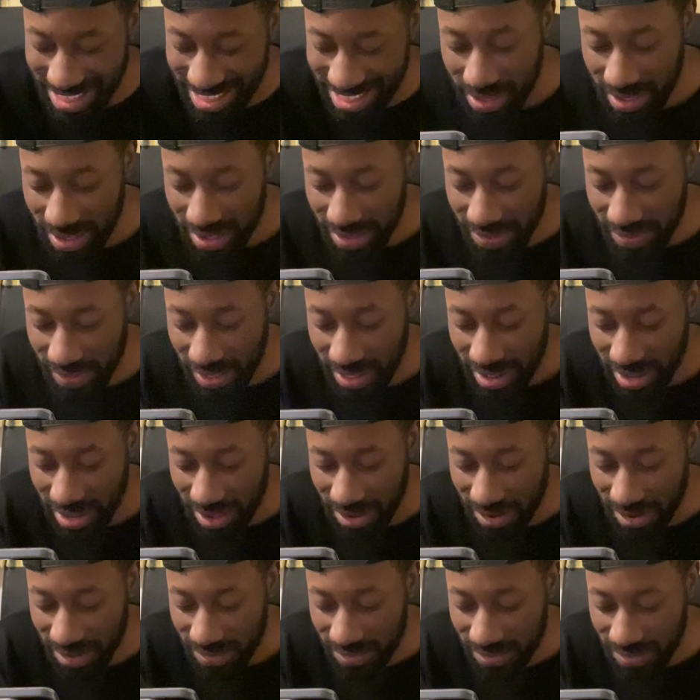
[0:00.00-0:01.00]
It's
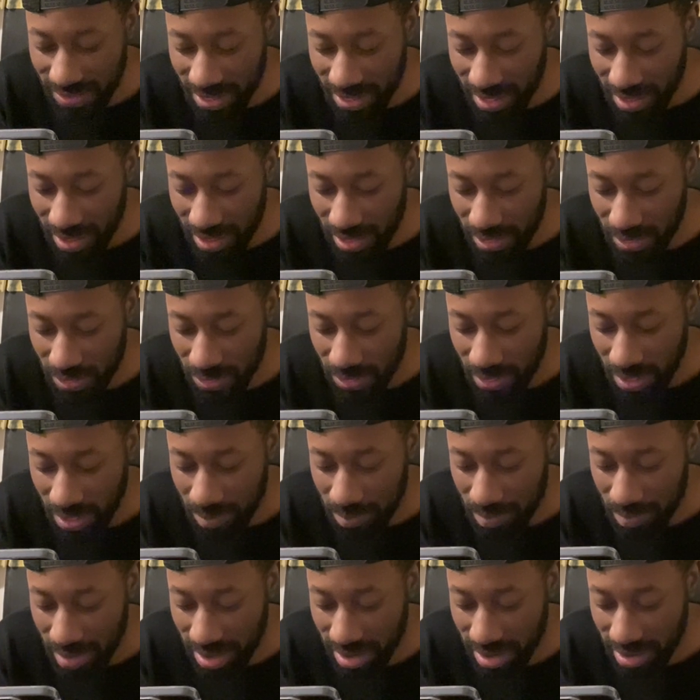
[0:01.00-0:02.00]
hilarious they
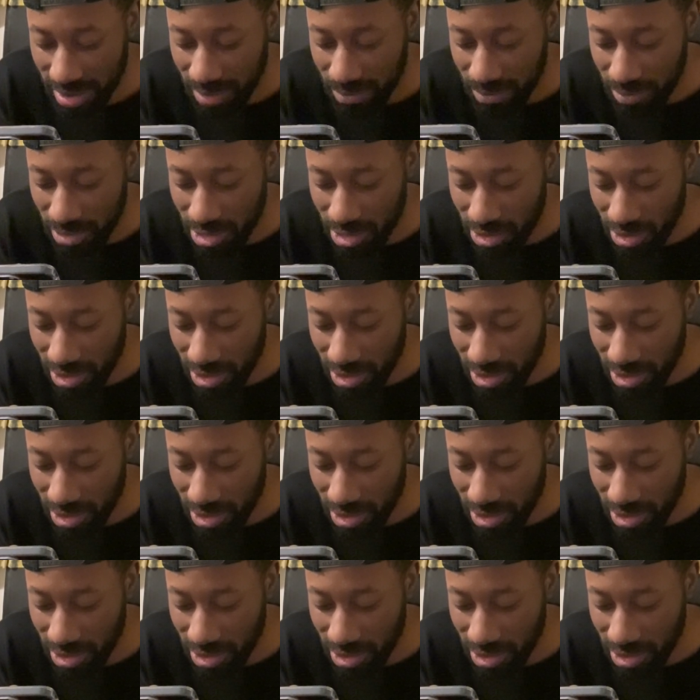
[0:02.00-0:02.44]
made him